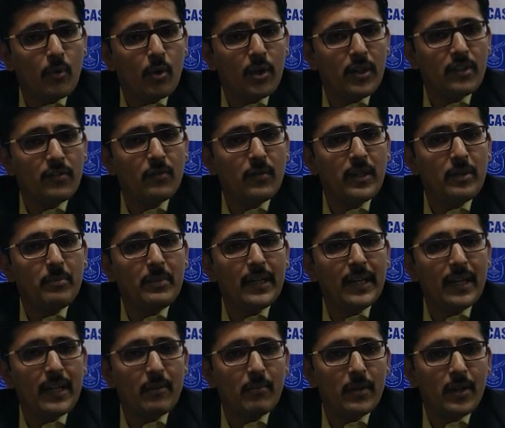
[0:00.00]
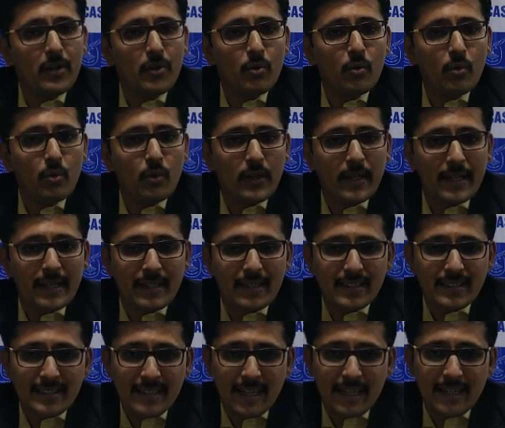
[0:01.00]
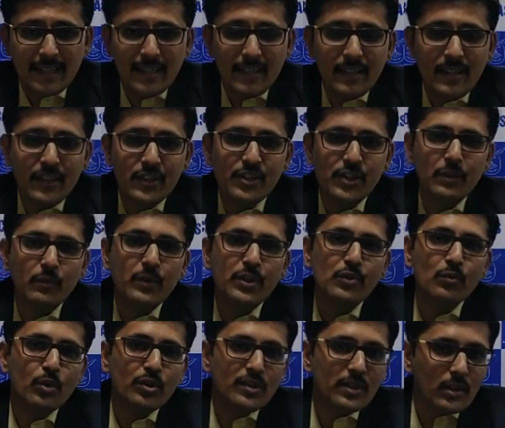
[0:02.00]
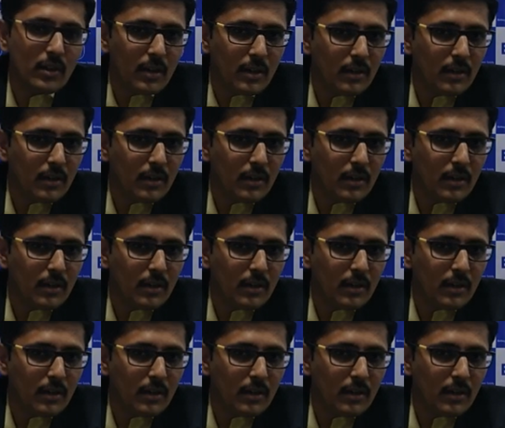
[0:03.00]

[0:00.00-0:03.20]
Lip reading: employees will be able to take a standard deduction which was